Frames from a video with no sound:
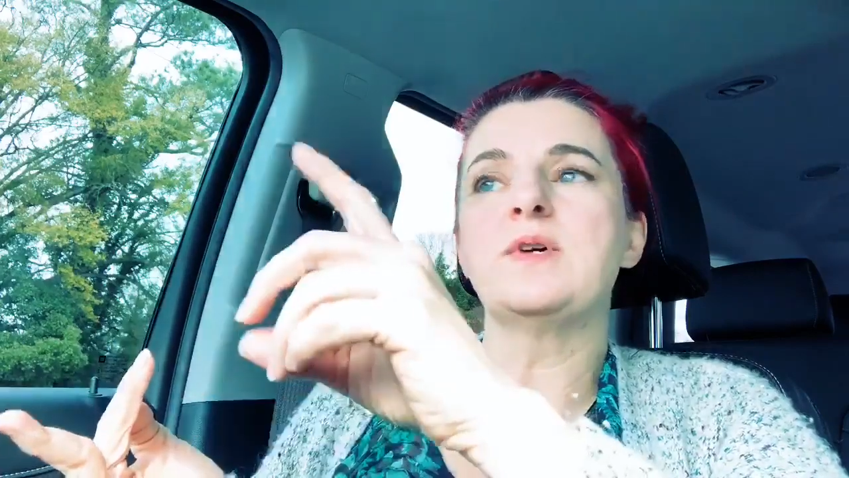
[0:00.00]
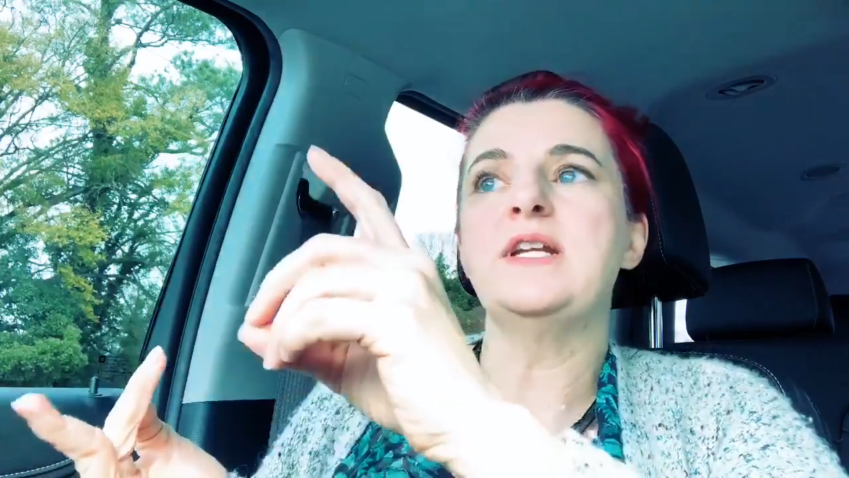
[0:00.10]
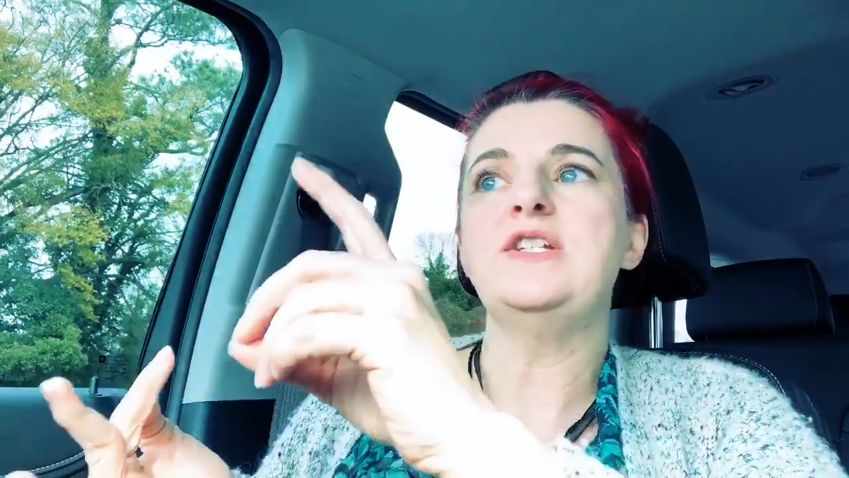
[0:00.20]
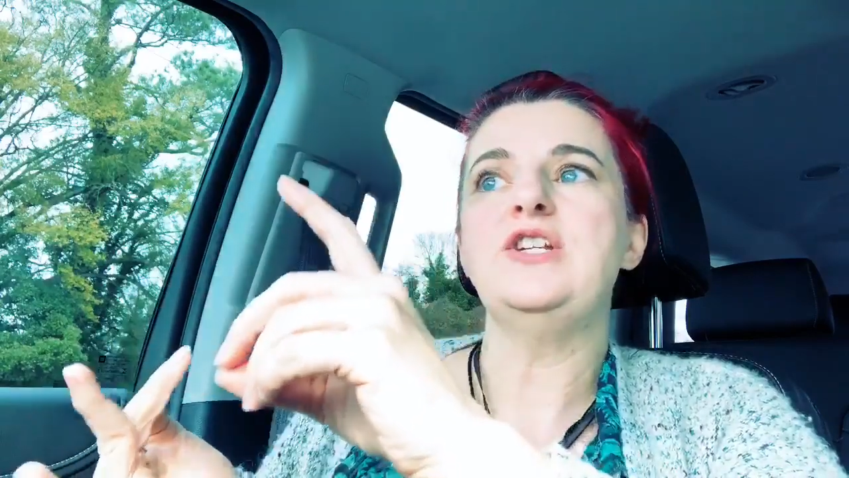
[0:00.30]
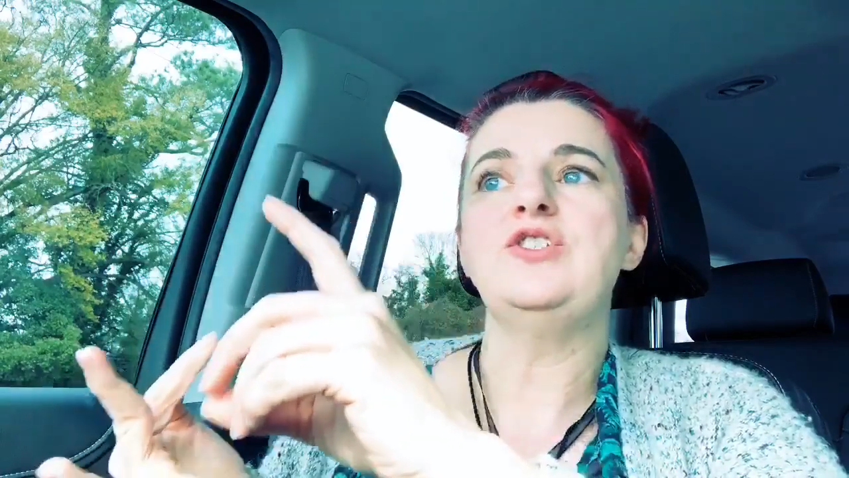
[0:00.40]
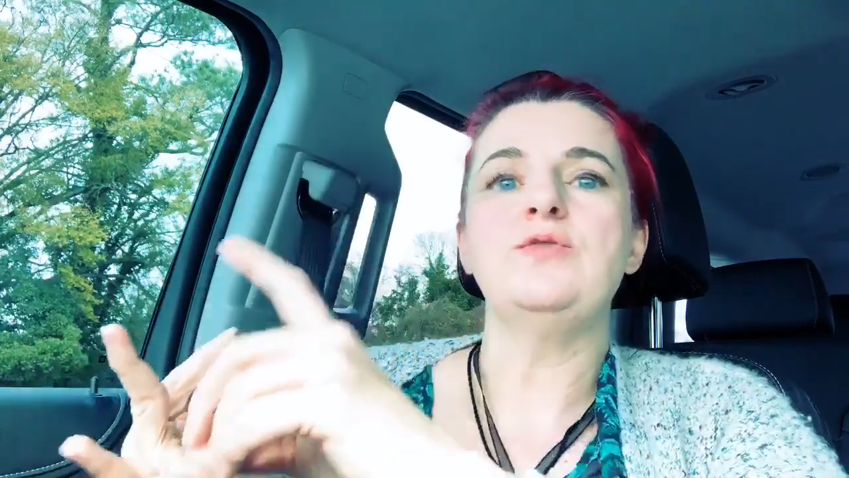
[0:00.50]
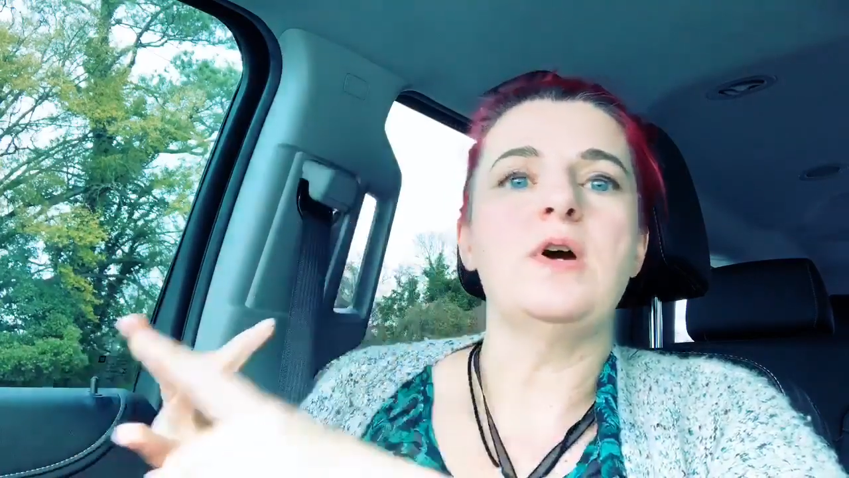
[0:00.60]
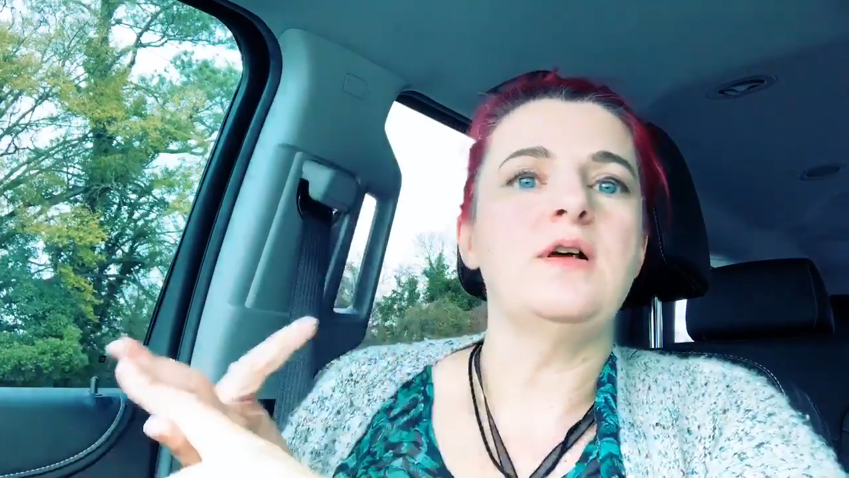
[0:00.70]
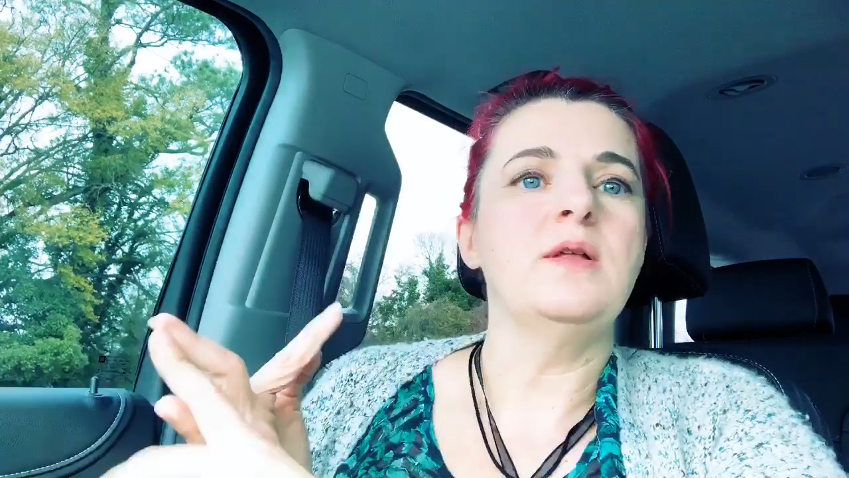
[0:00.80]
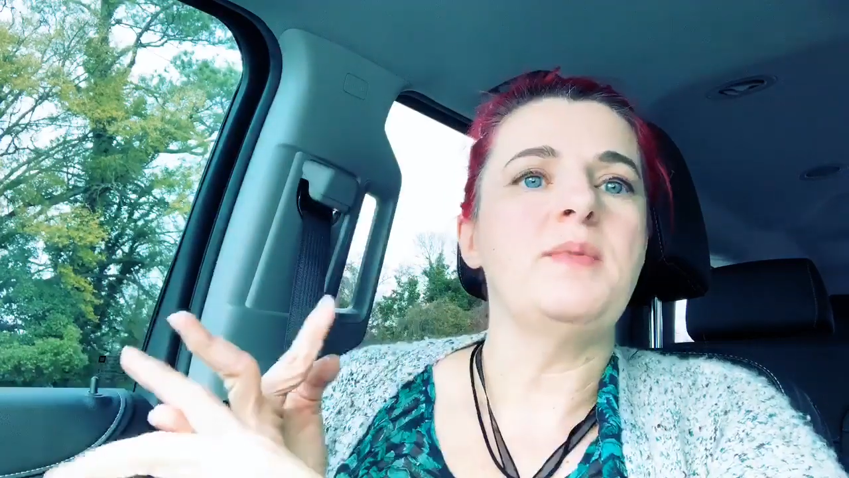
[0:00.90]
We're going to teach you
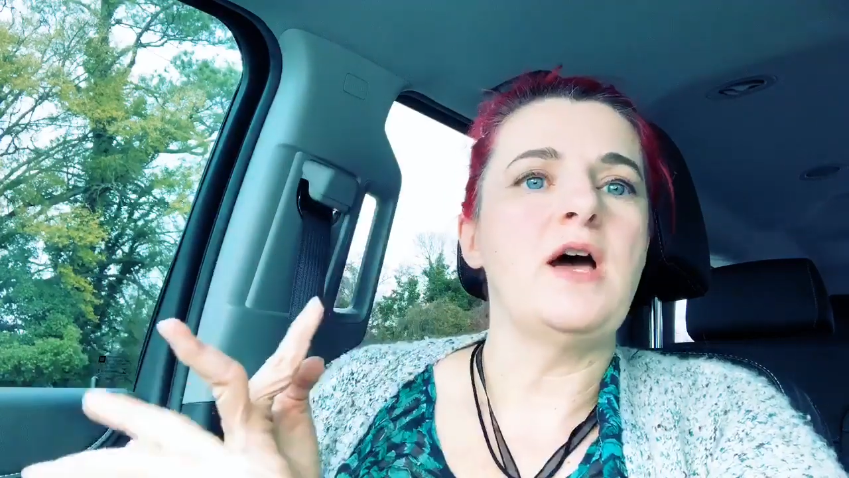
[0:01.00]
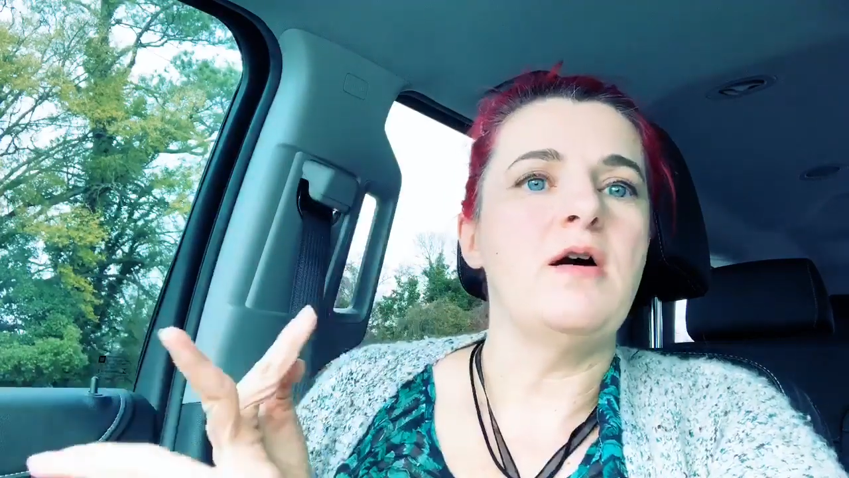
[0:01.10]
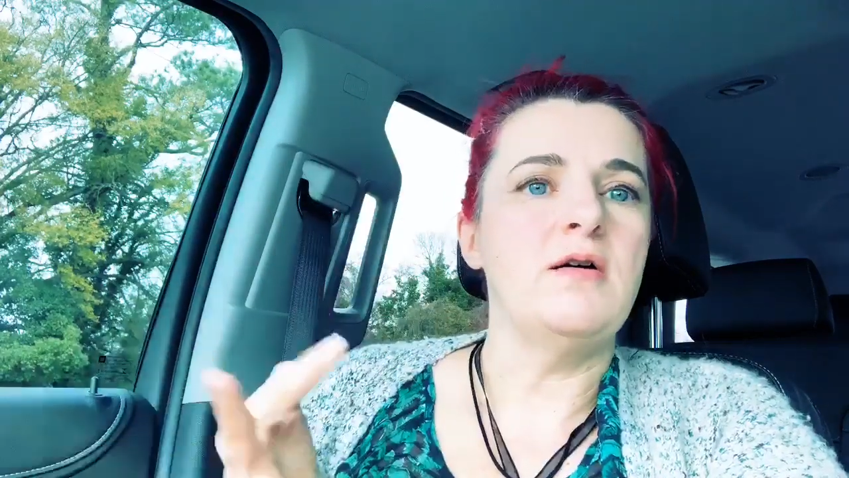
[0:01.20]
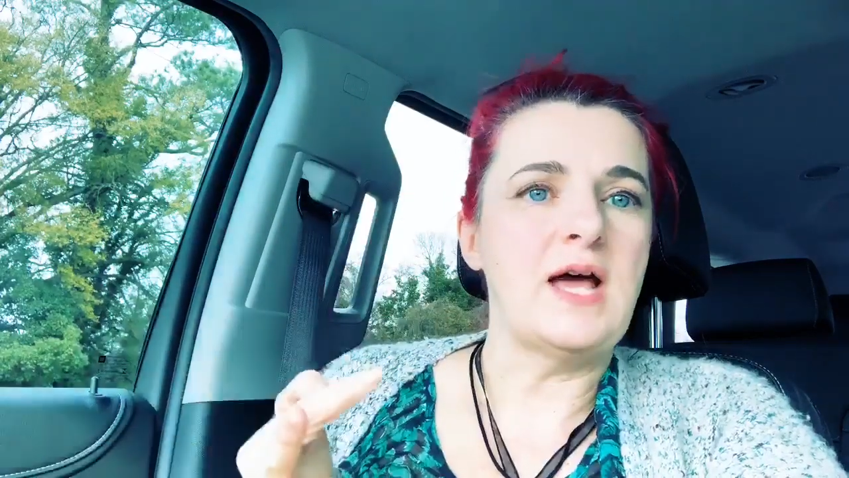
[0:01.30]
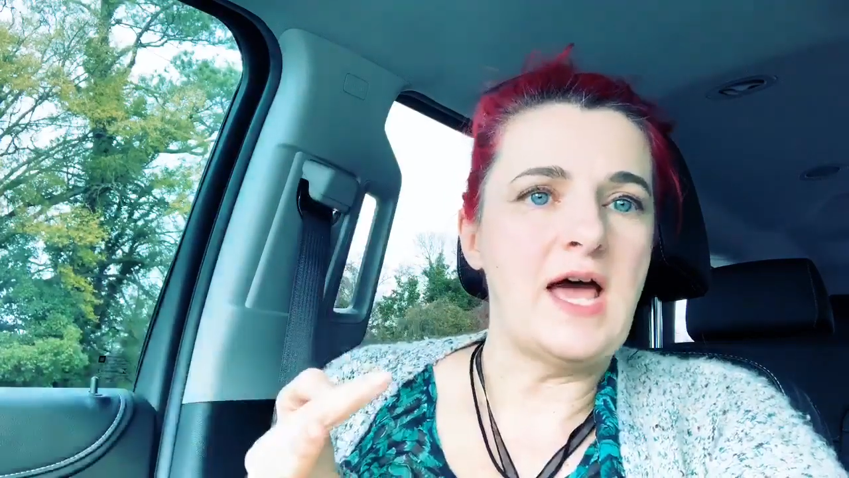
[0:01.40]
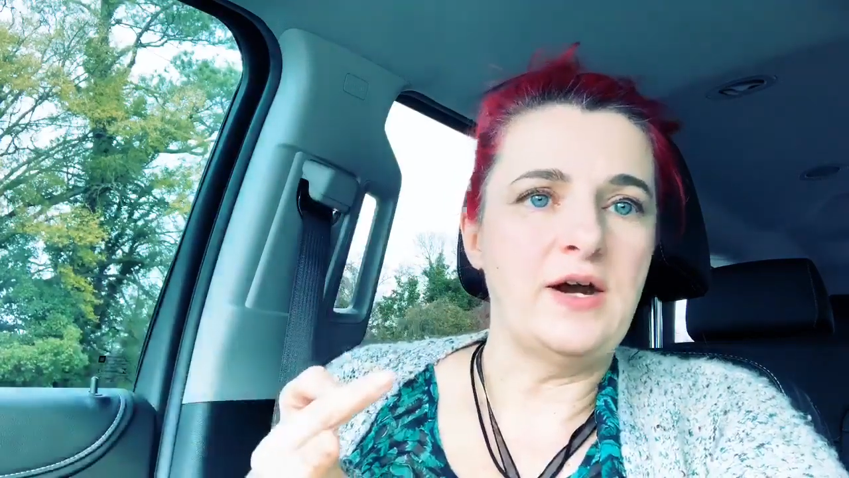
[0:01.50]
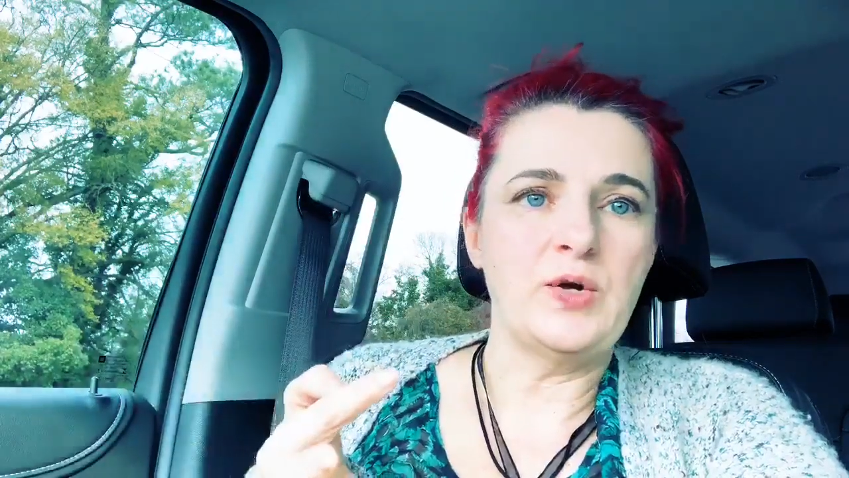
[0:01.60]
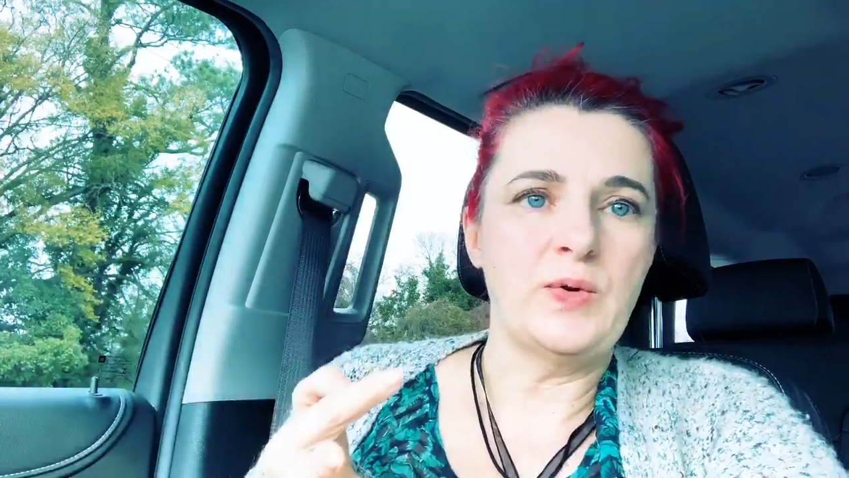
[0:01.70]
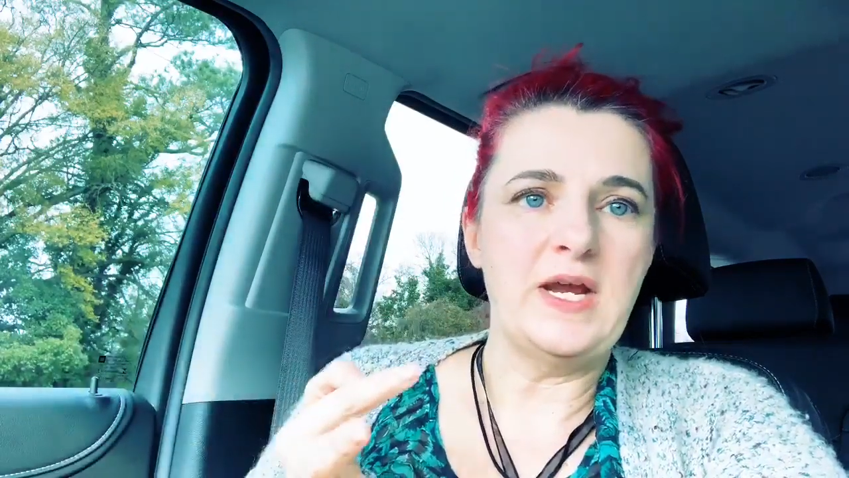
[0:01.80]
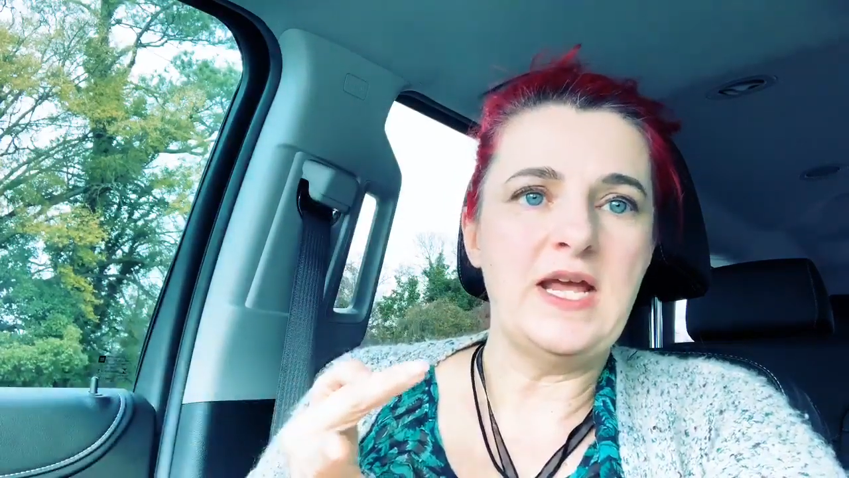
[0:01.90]
all about how to
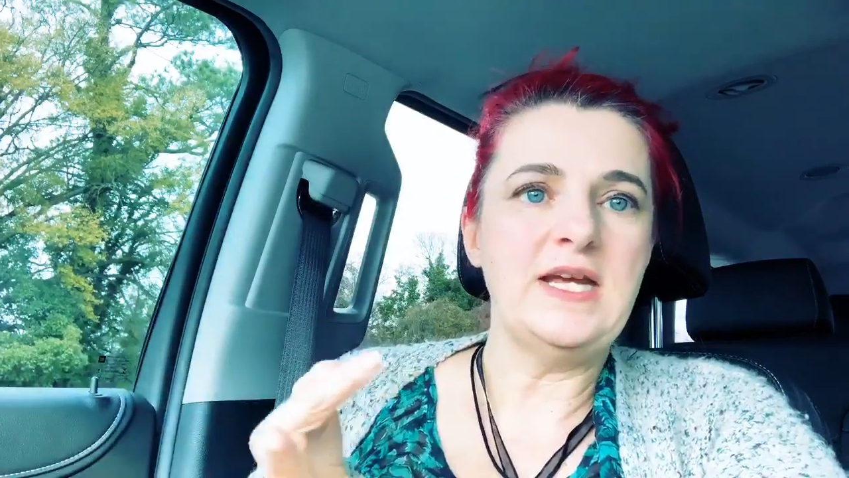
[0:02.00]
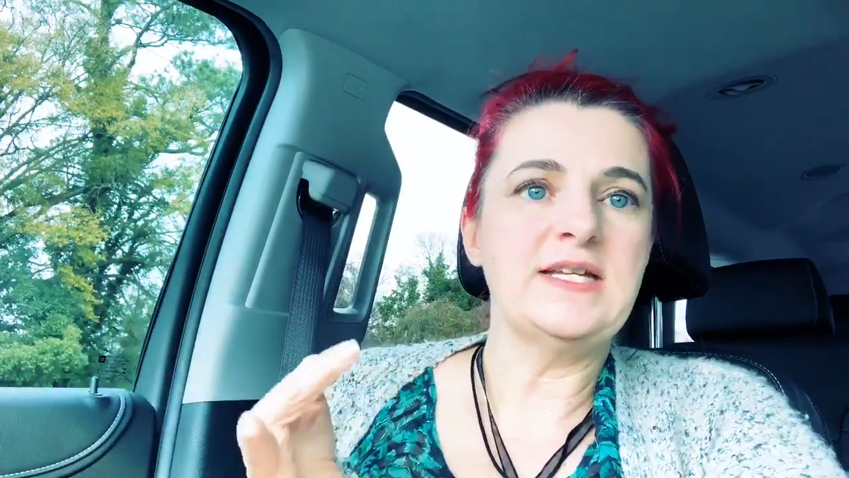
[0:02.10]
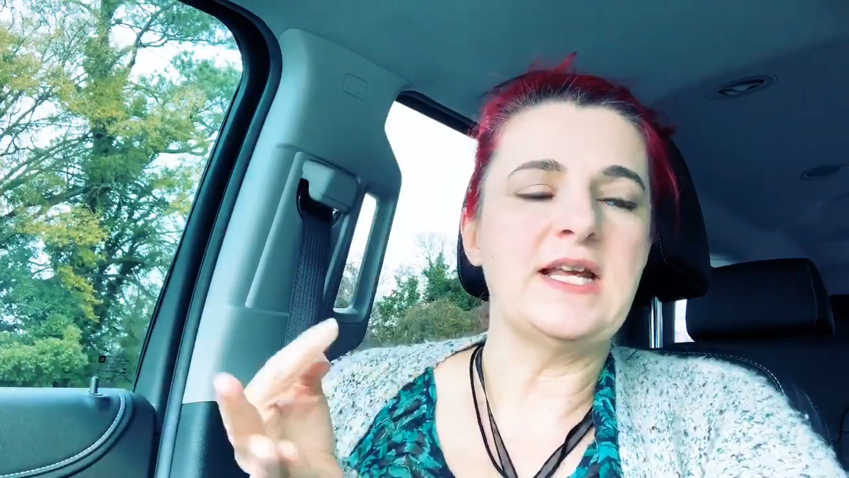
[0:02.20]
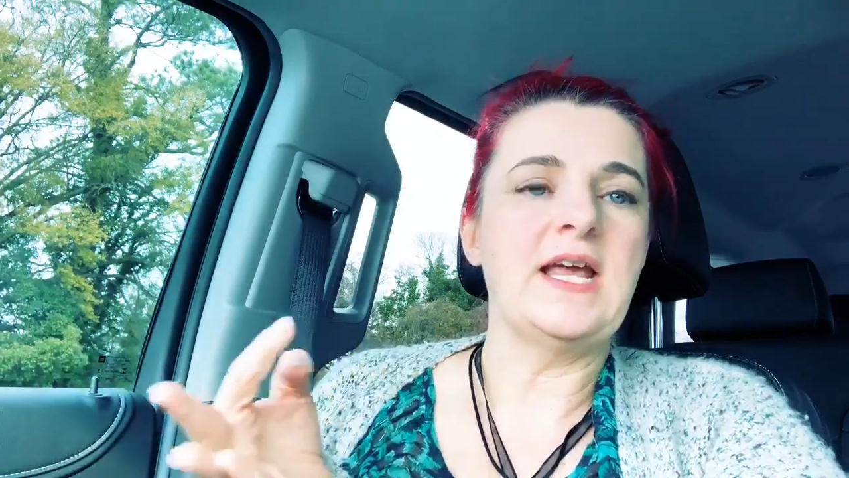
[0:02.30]
create